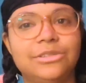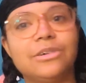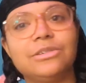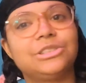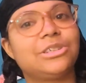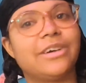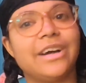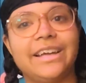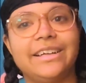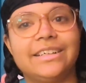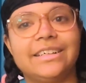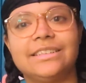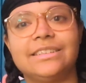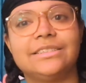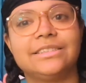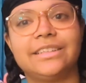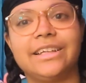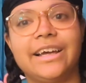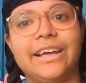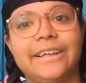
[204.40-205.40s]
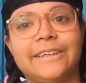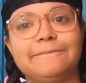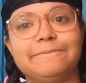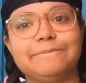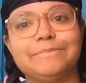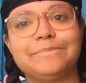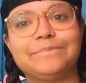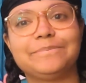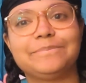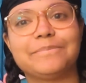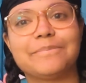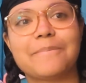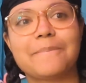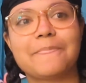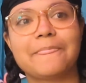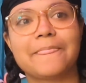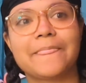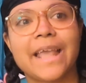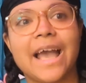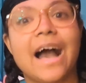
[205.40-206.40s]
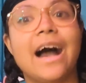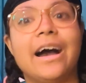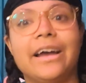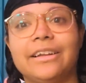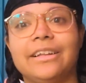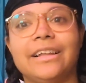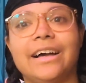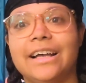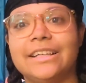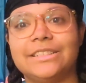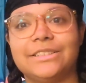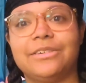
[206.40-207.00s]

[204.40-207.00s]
try to like idolize